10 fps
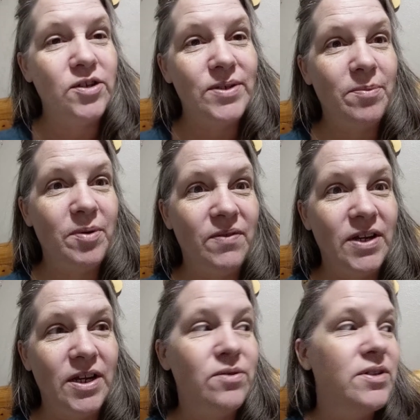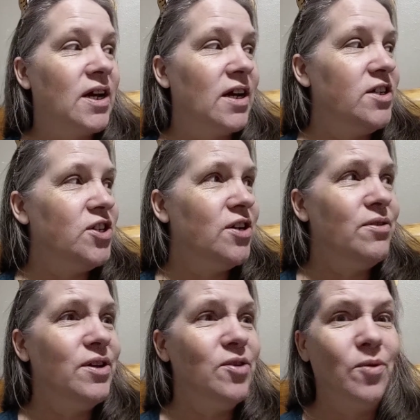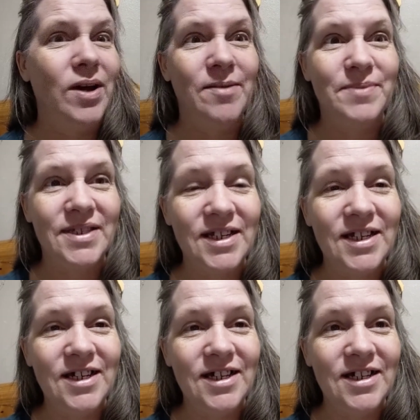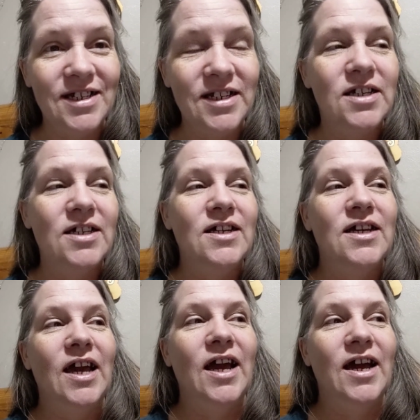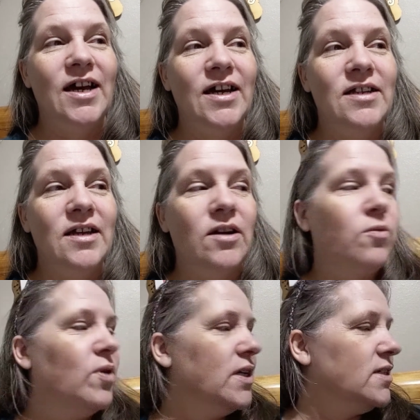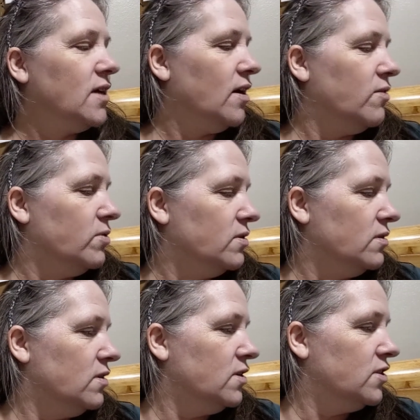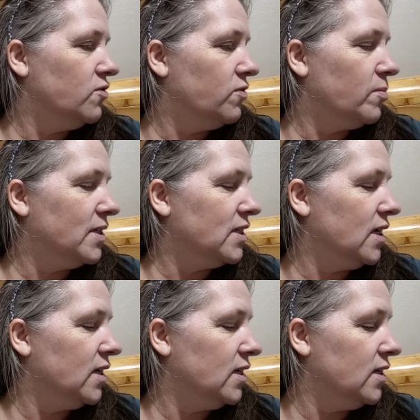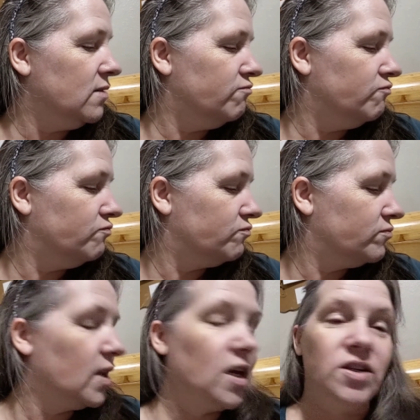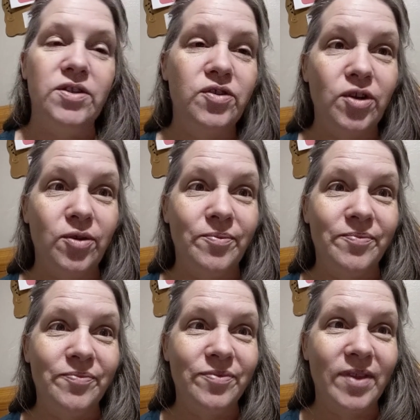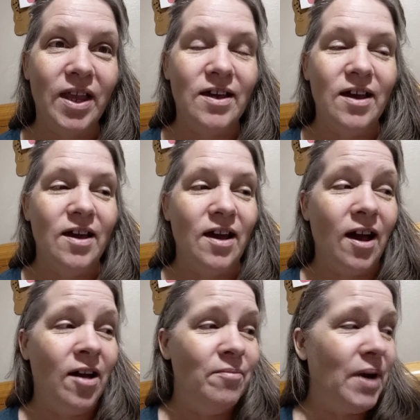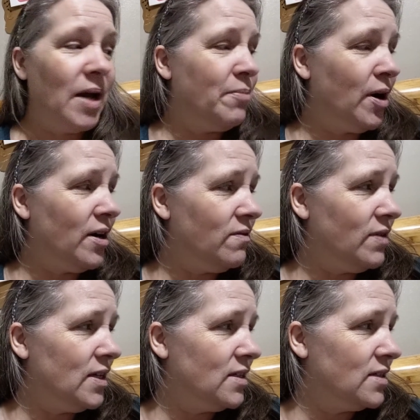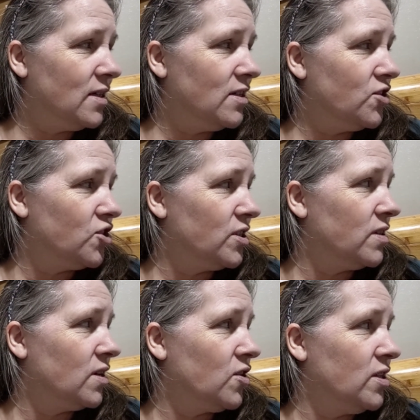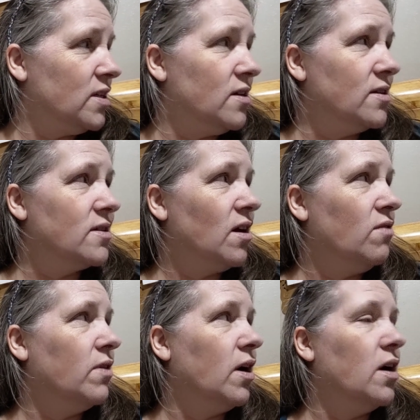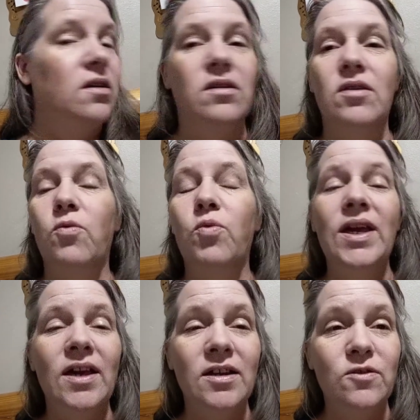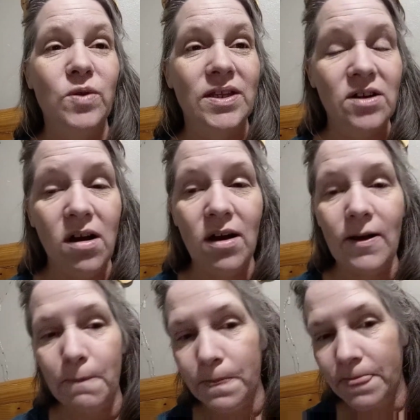do a separate video to kind of show you what I'm sitting in and what I will do for my tidy. So, um, and part of this is just the craziness of our weekend with the dog.